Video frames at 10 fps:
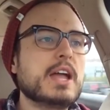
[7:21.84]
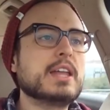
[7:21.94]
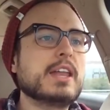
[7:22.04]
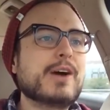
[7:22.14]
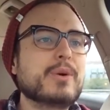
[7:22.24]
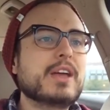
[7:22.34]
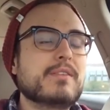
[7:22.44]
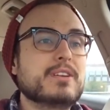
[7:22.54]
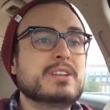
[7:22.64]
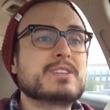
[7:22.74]
and now we
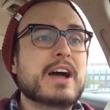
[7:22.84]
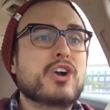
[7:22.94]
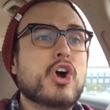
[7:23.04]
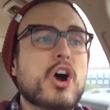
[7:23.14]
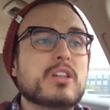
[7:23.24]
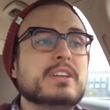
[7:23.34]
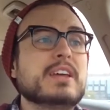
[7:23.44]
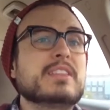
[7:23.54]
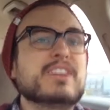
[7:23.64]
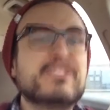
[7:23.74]
have an entire
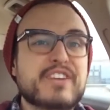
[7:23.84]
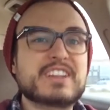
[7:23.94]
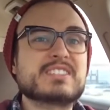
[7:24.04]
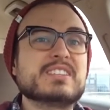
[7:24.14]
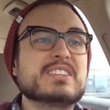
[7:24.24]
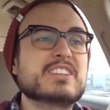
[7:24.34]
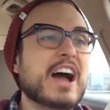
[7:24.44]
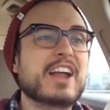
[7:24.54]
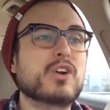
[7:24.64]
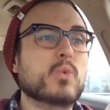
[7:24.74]
holiday that affects the
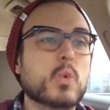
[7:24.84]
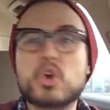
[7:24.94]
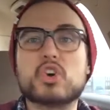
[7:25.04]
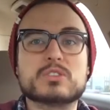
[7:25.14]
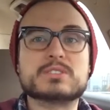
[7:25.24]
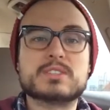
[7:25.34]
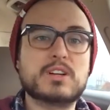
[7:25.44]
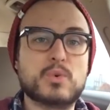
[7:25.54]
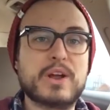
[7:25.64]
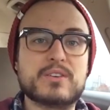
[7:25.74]
entire world
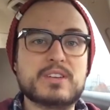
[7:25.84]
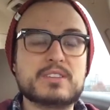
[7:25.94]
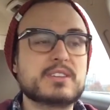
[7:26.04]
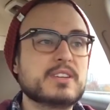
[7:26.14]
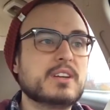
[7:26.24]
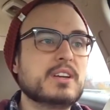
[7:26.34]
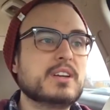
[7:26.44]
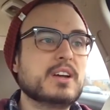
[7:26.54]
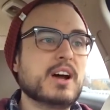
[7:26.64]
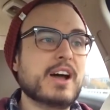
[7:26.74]
around it,
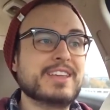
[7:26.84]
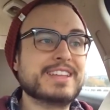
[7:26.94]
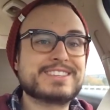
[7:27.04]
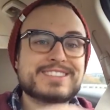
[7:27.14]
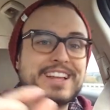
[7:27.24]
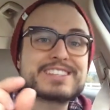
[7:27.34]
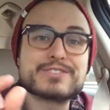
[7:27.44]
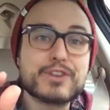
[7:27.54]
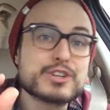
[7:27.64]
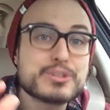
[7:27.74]
uh, and that's
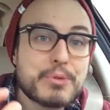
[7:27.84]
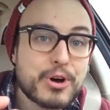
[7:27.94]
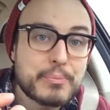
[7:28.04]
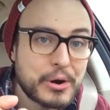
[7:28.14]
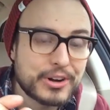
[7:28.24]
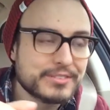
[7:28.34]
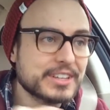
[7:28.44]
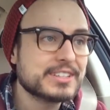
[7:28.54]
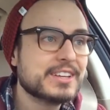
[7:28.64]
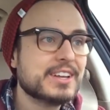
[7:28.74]
that's a very small part of
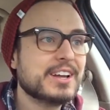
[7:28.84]
it.